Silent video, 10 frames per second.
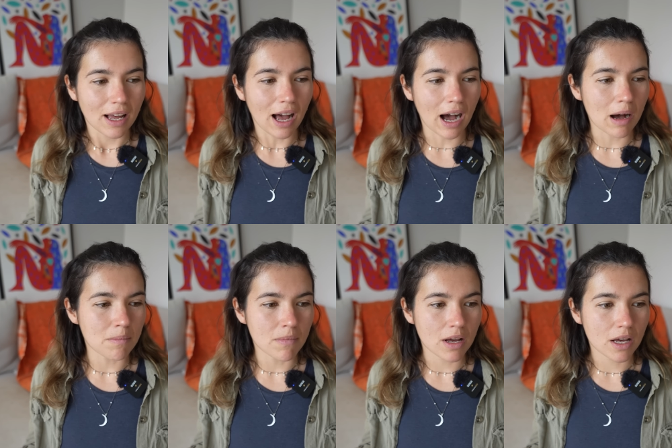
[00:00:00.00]

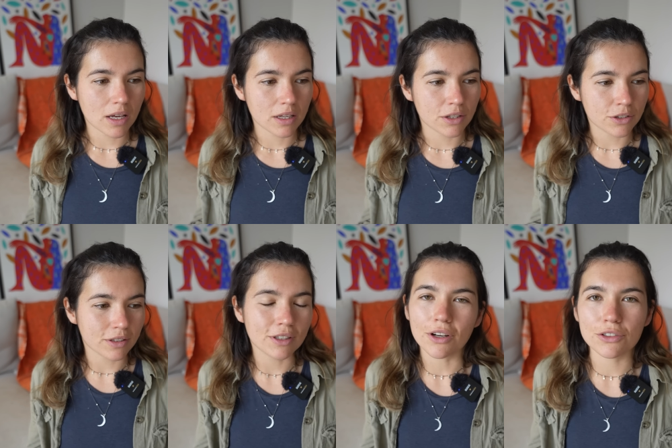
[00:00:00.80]

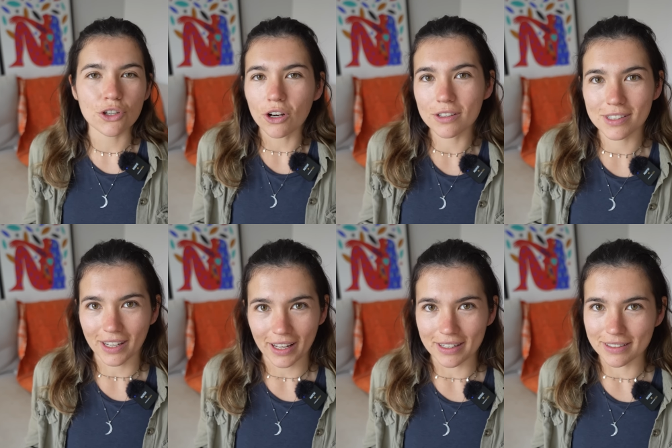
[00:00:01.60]
you know, dogs
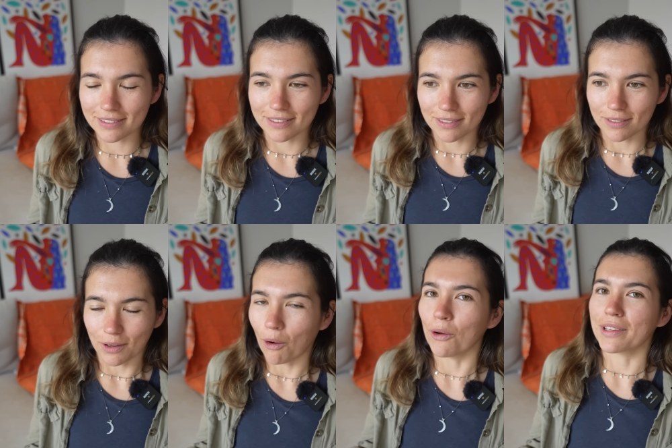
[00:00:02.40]
can
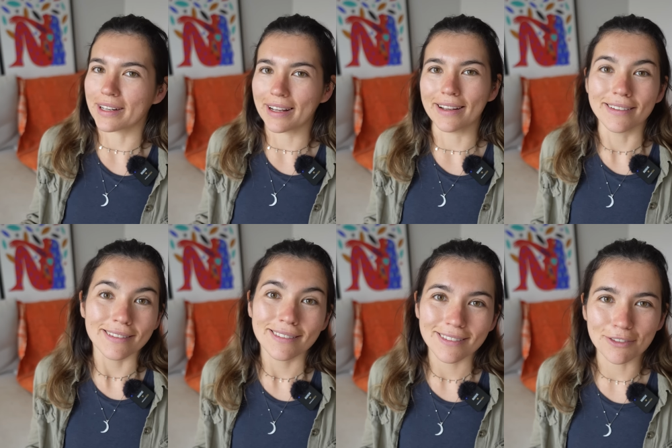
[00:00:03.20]
hold it
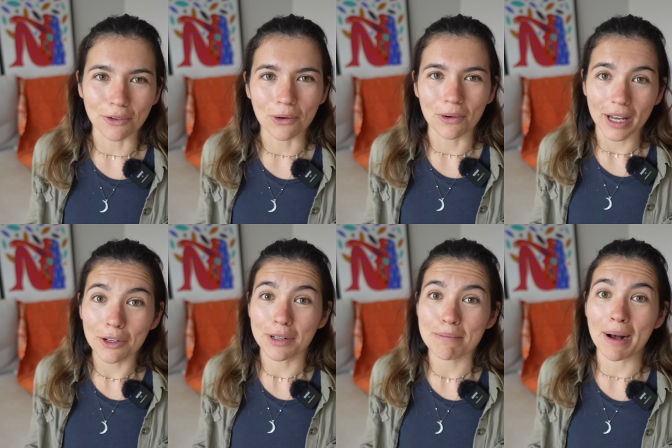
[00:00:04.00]
in for a
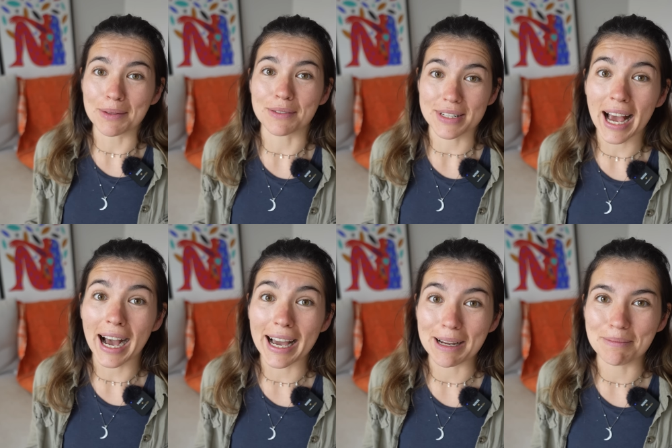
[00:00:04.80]
good amount of
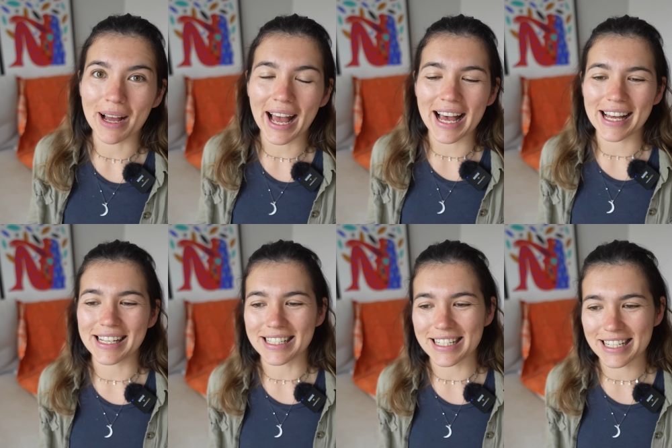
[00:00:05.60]
time.
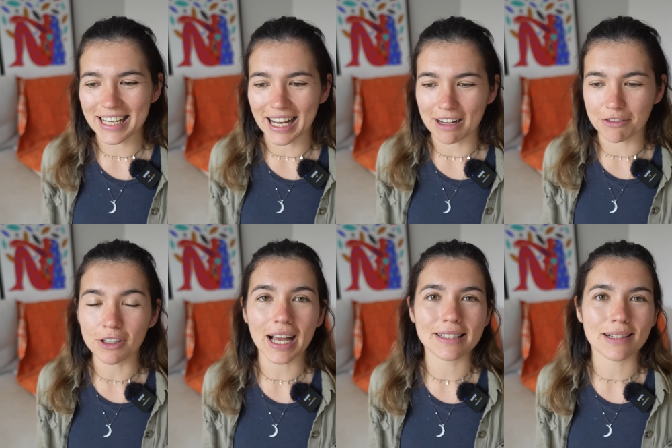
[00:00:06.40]
And
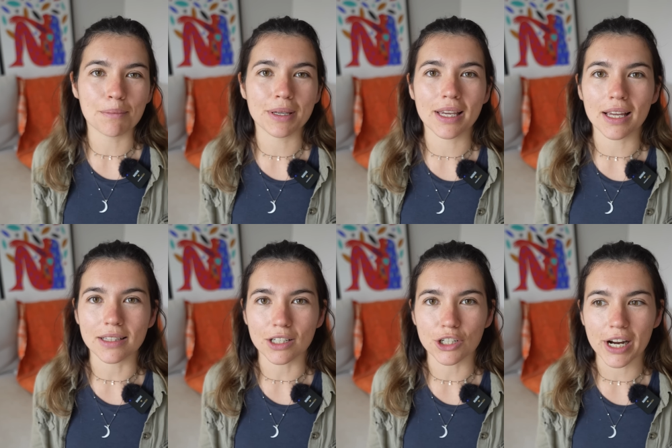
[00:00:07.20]
Vilk ended up being in
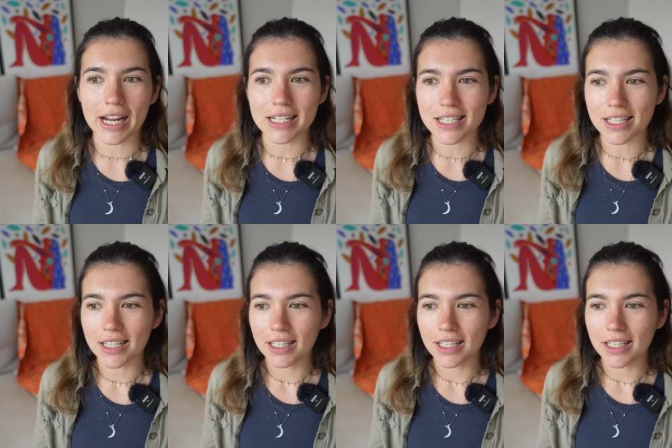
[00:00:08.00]
the crate